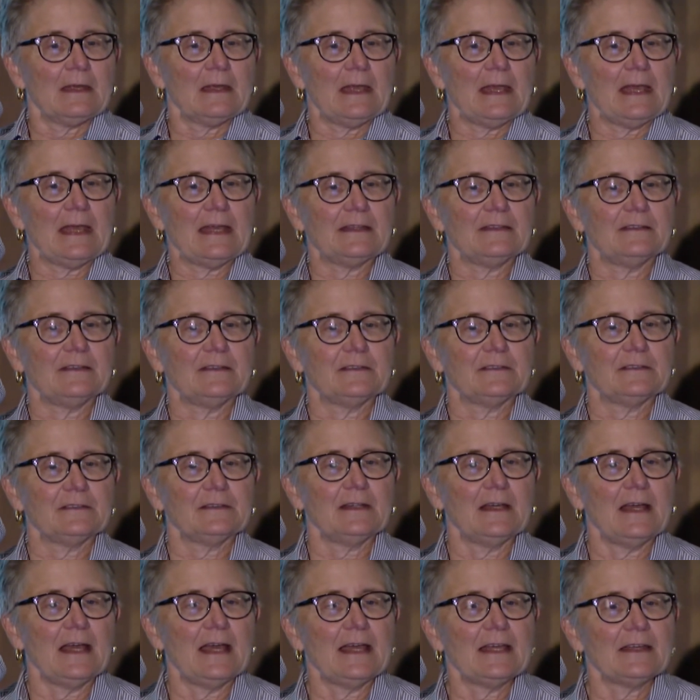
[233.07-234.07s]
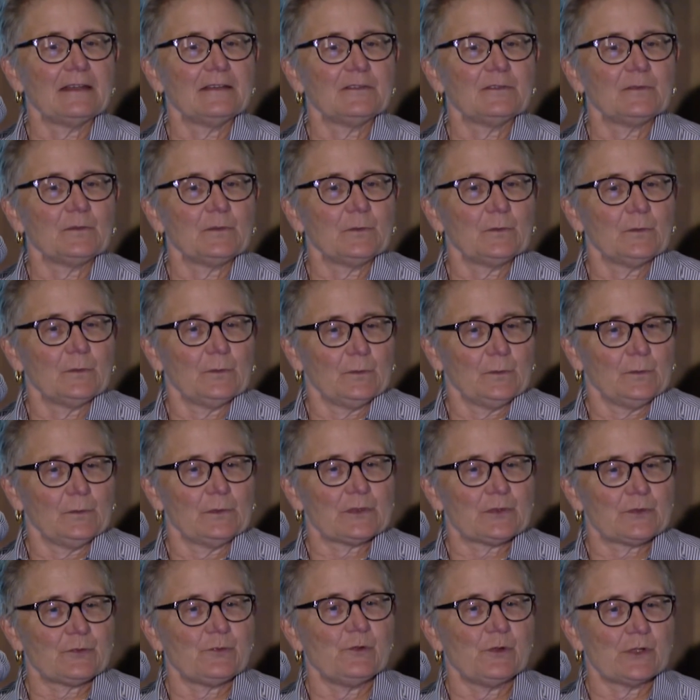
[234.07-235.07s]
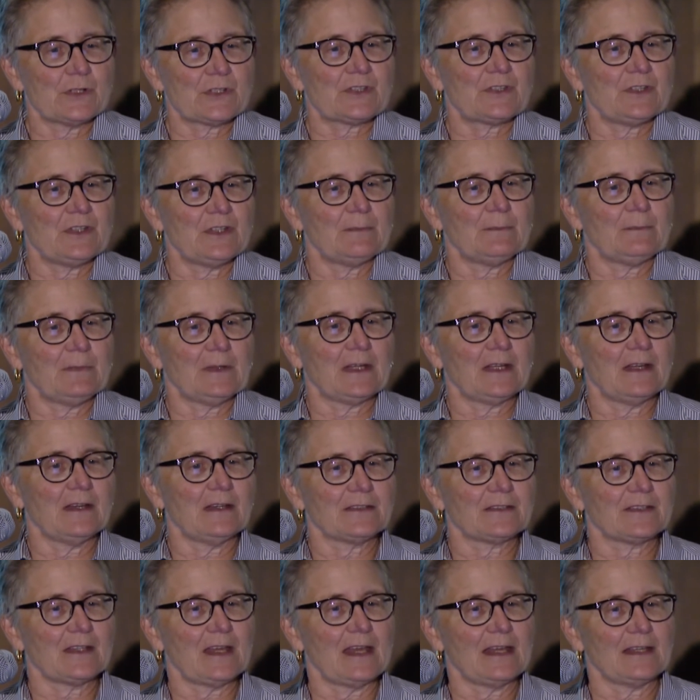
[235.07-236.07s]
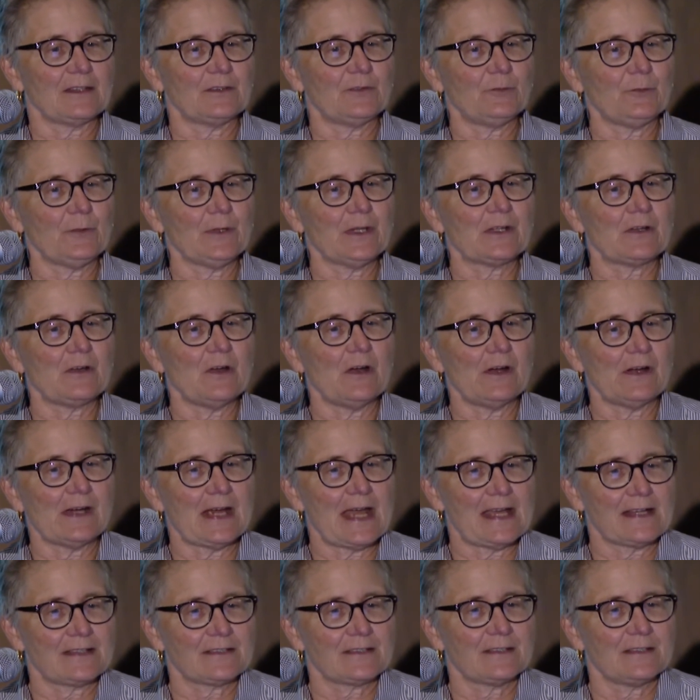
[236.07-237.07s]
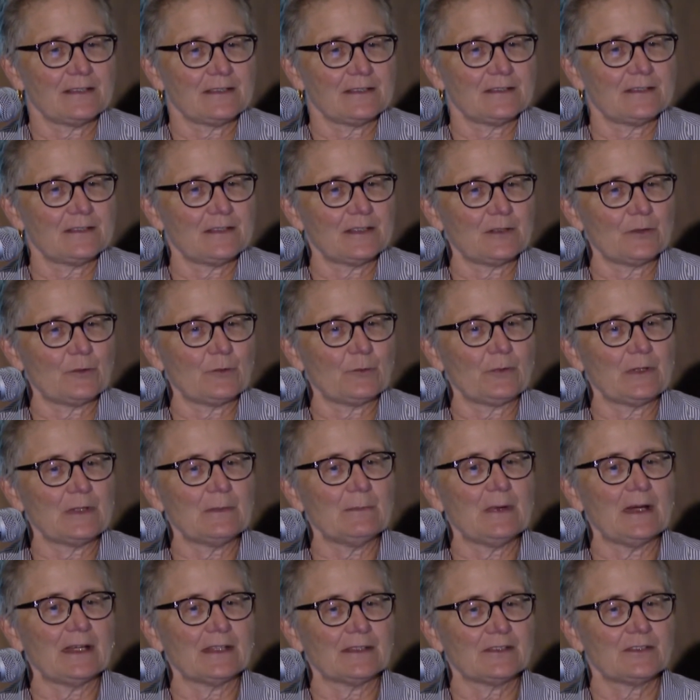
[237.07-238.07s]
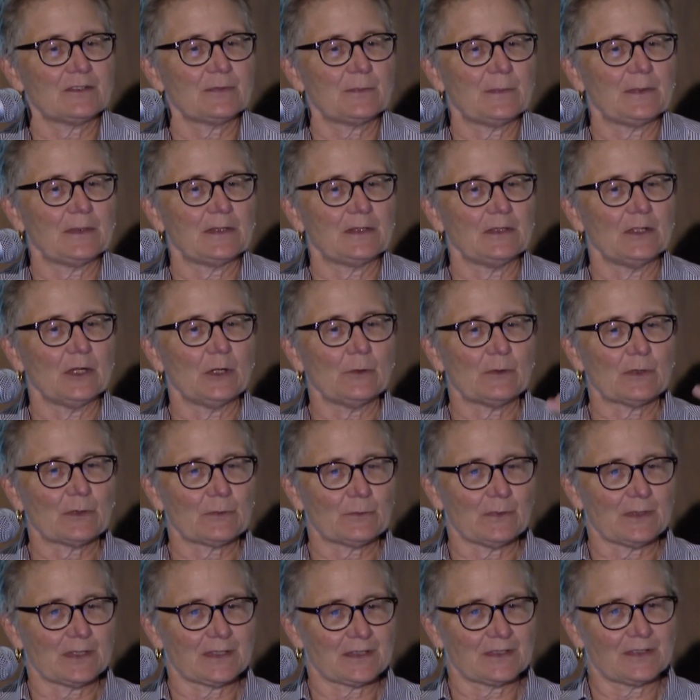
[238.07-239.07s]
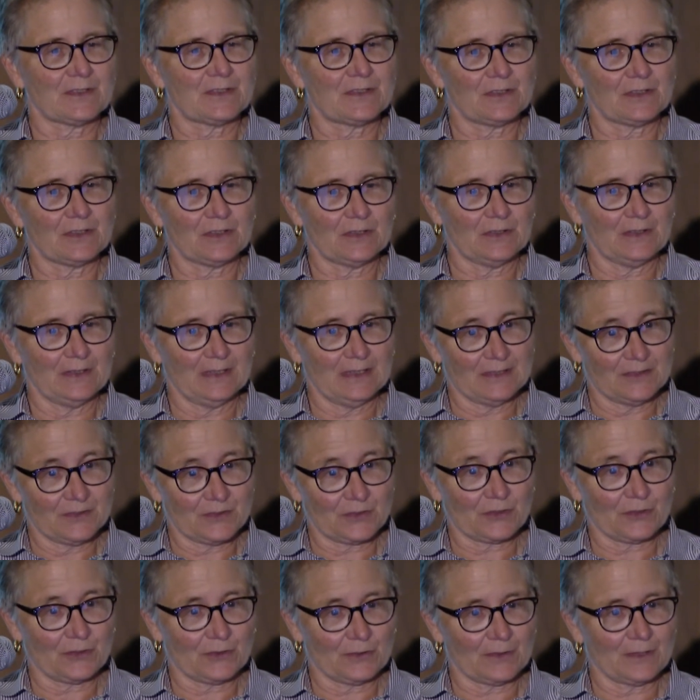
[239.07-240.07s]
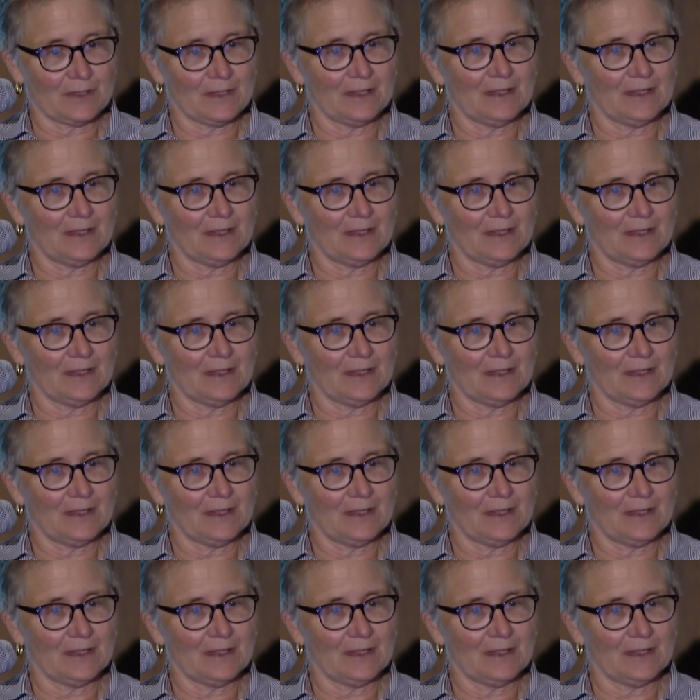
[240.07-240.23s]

And I was fortunate because I had 3 car accidents in 3 months, but no one was injured.